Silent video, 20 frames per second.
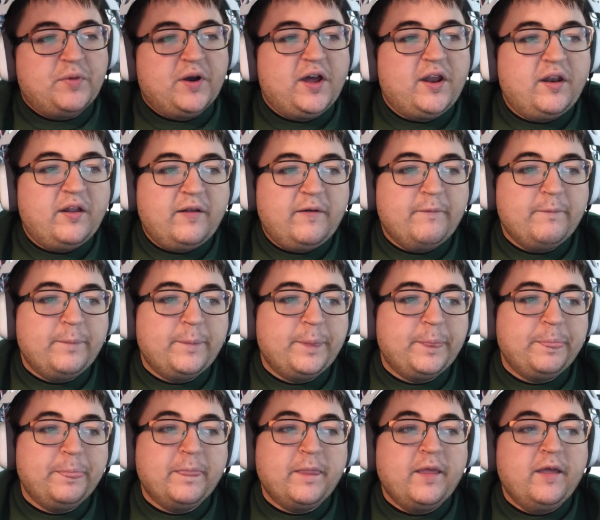but
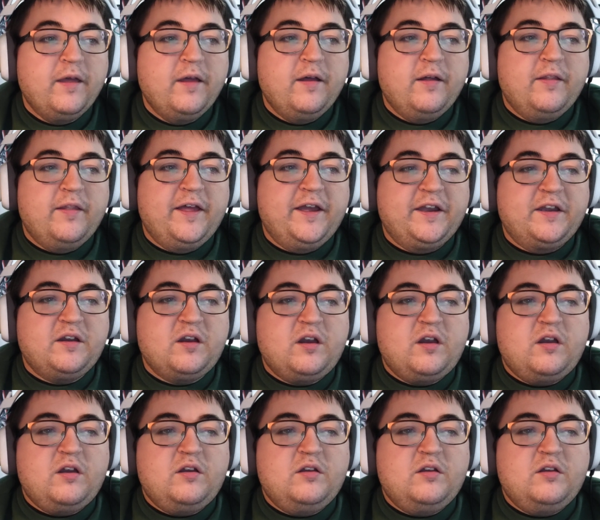like